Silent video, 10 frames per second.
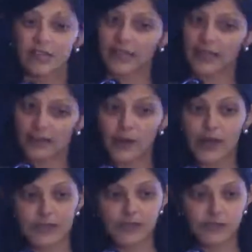
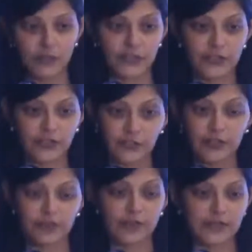Likewise, for the new
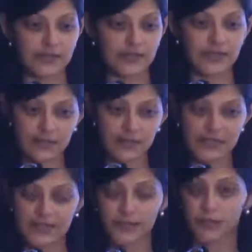the
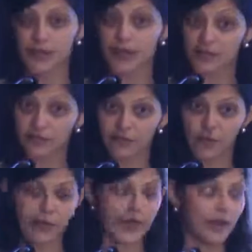EPC 2000
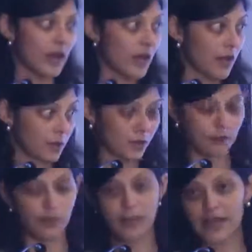format, which is
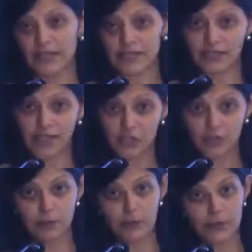what Marcus touched
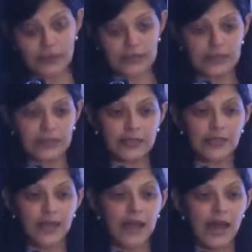upon earlier,
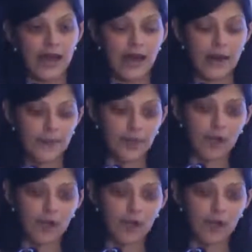the